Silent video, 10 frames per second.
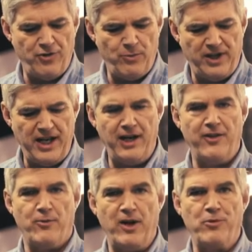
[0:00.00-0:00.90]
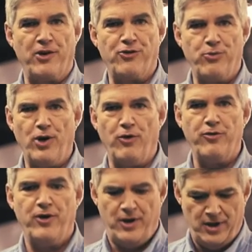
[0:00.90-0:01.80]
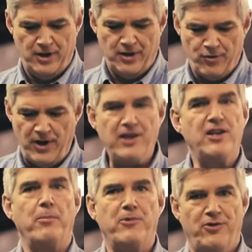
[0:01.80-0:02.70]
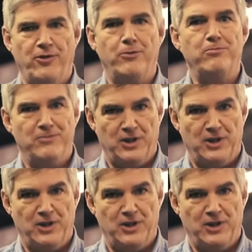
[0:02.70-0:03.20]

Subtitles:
that you would get in the Redbreast 12 cranked up to